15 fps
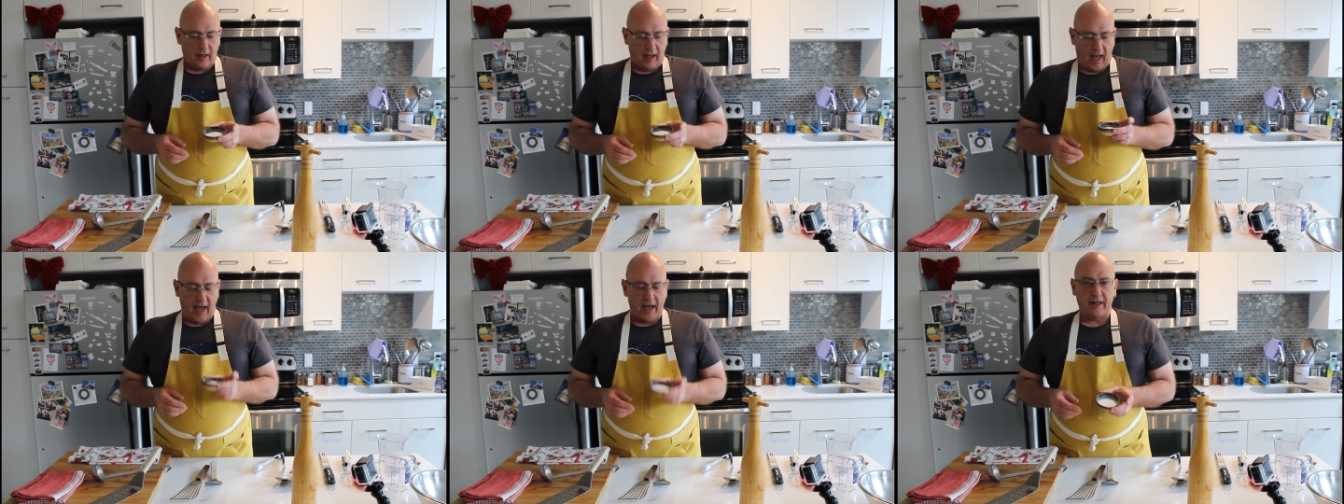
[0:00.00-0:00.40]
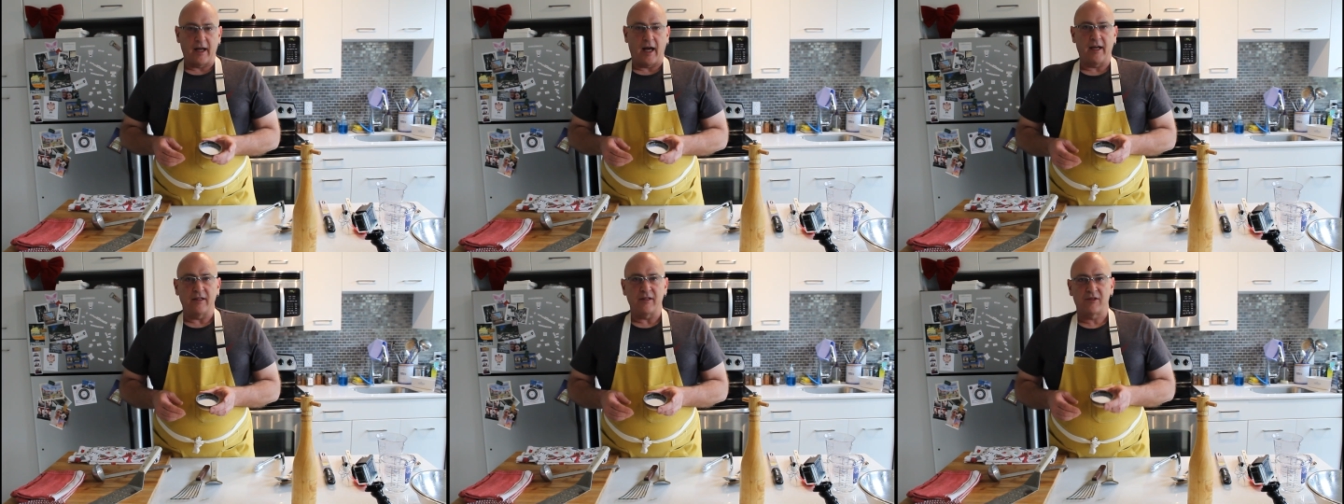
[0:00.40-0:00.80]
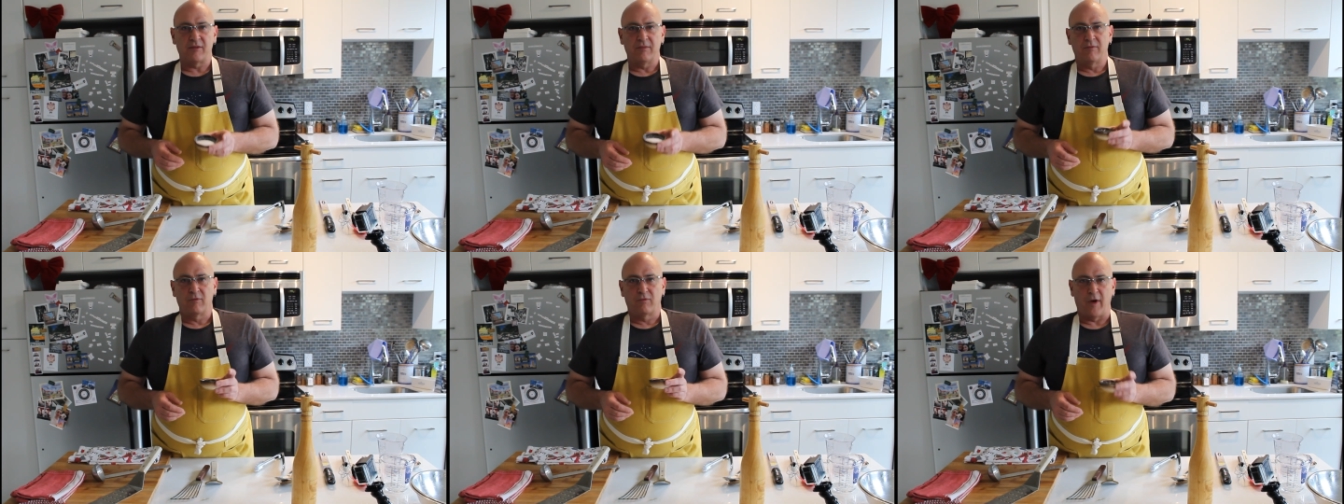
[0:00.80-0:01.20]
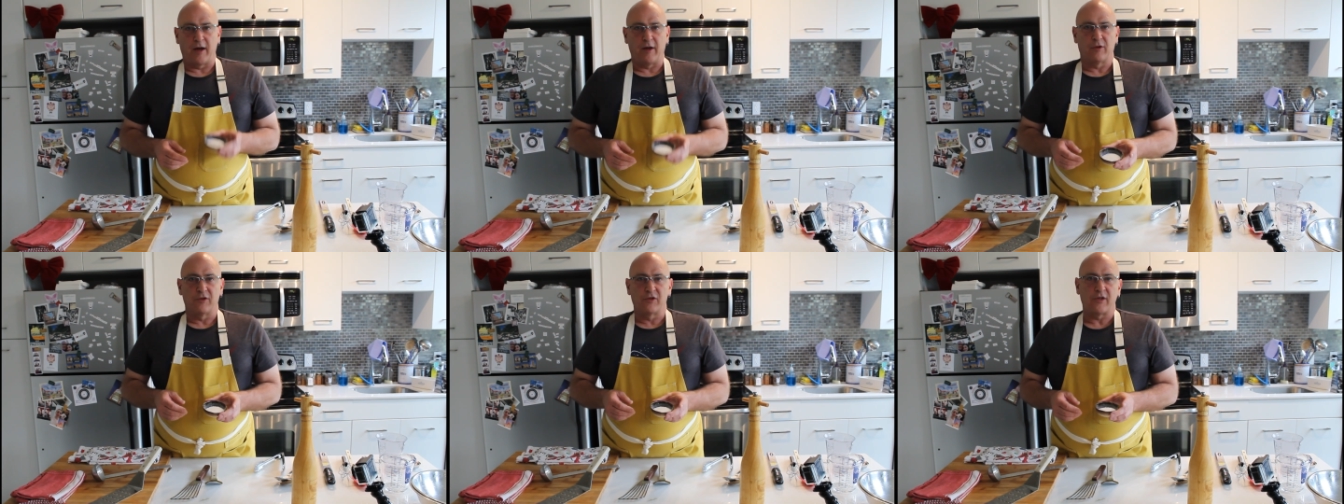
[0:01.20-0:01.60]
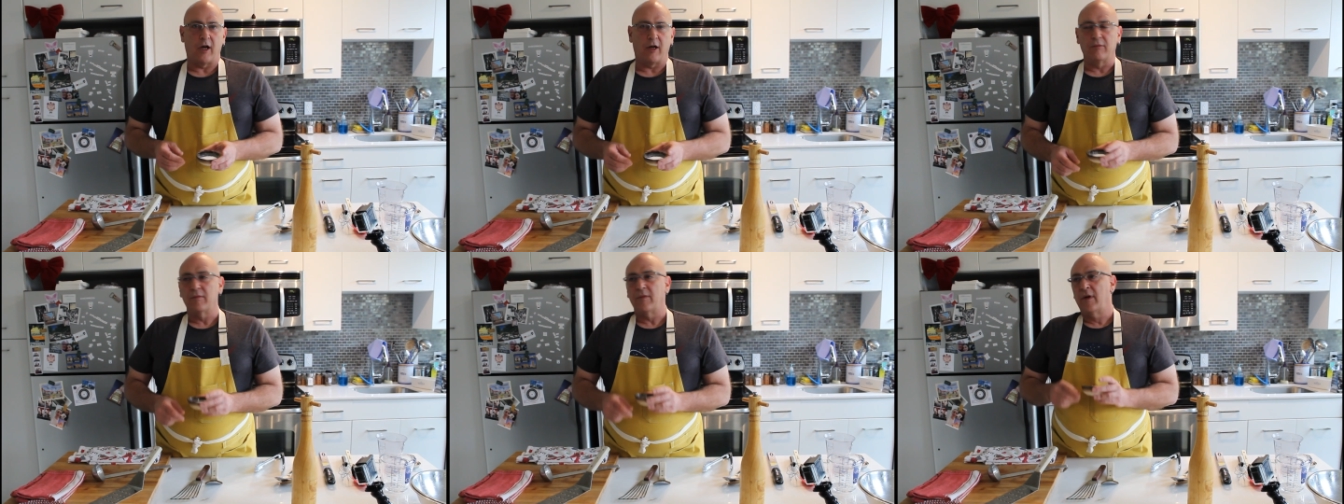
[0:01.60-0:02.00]
Iodized regular
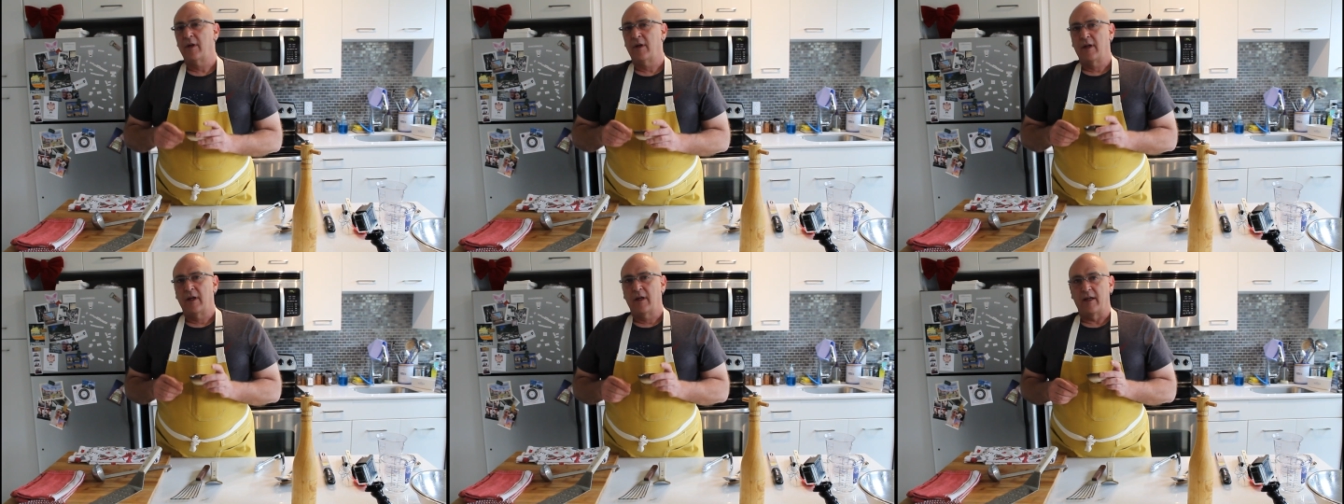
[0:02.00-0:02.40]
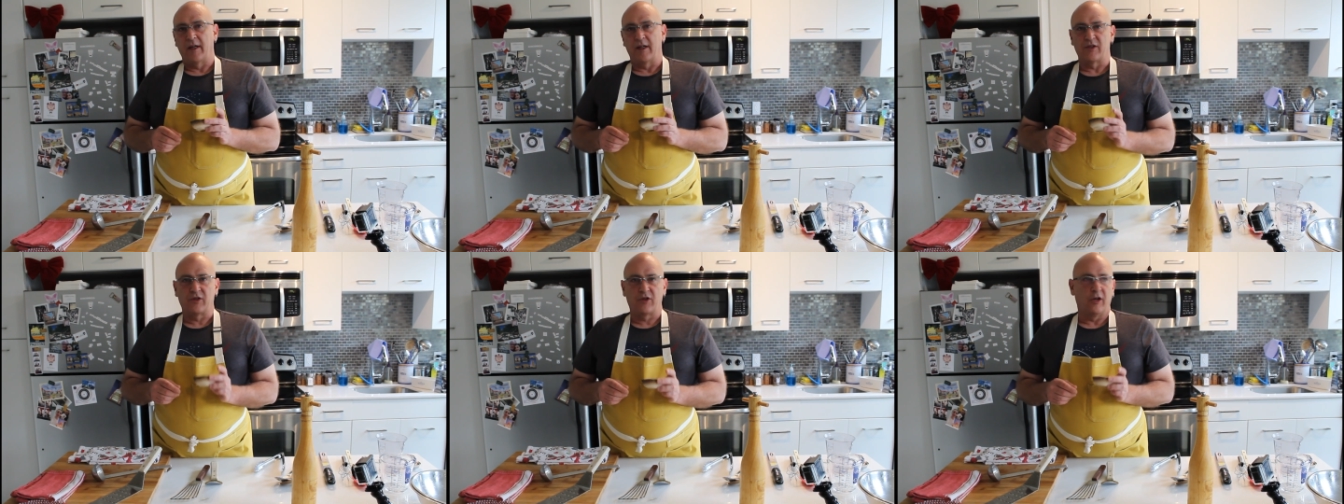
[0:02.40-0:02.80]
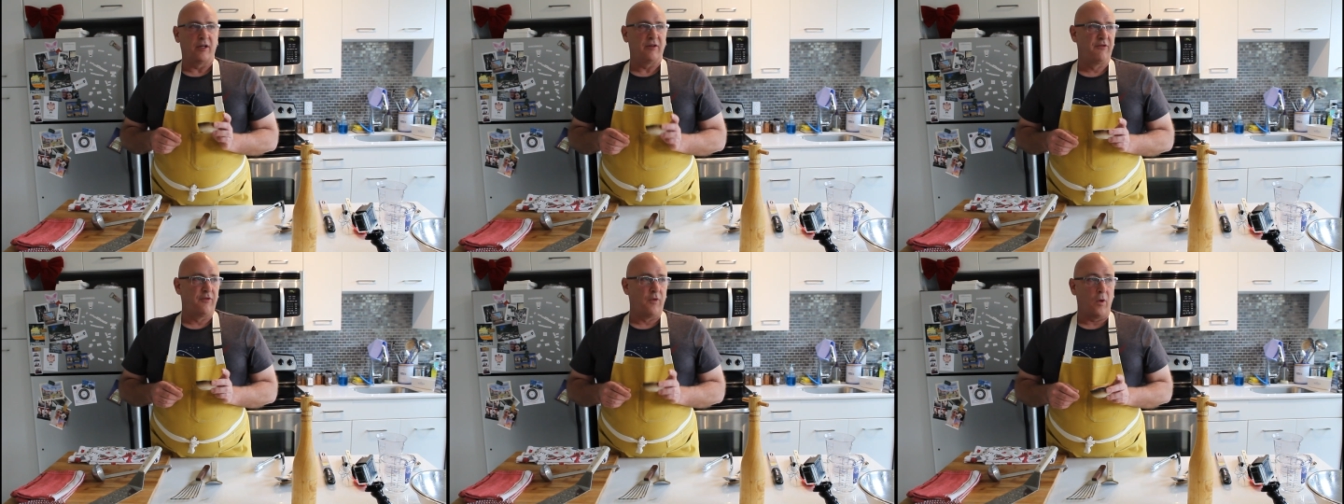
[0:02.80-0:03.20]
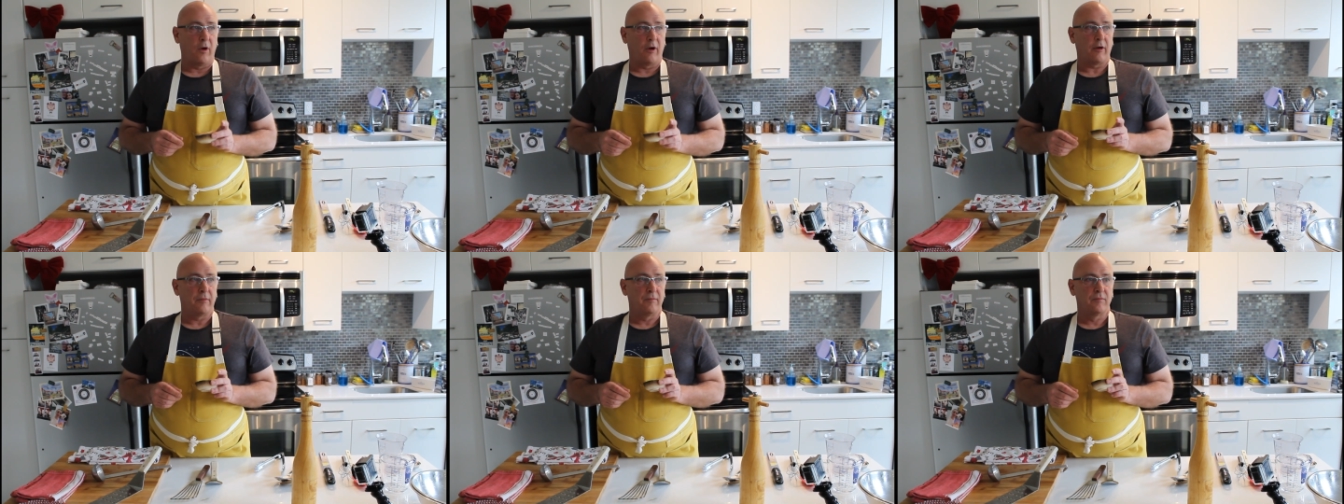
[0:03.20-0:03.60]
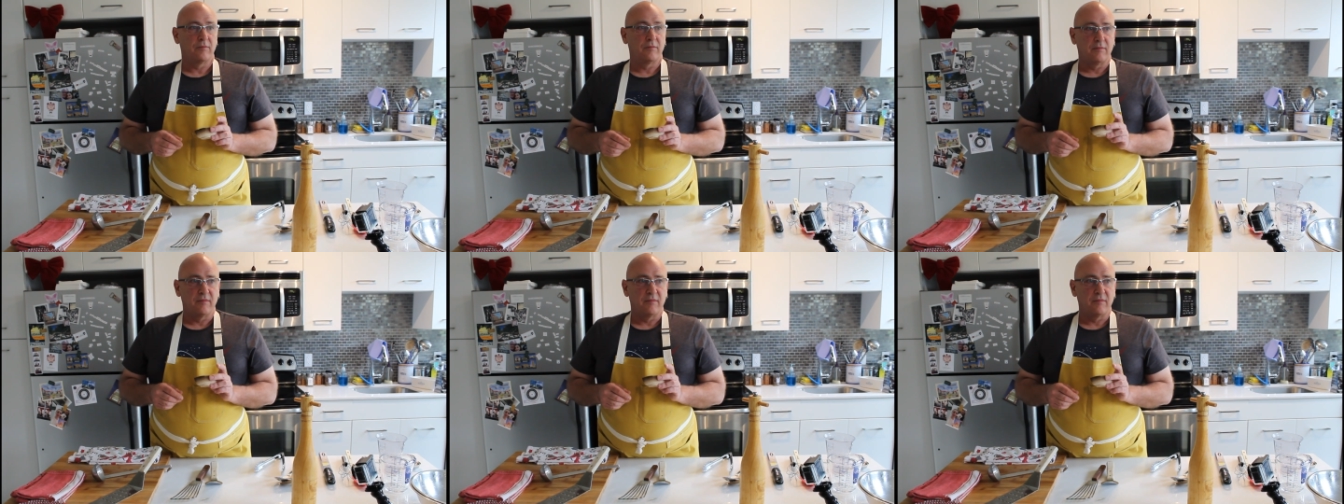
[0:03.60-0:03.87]
salt is good for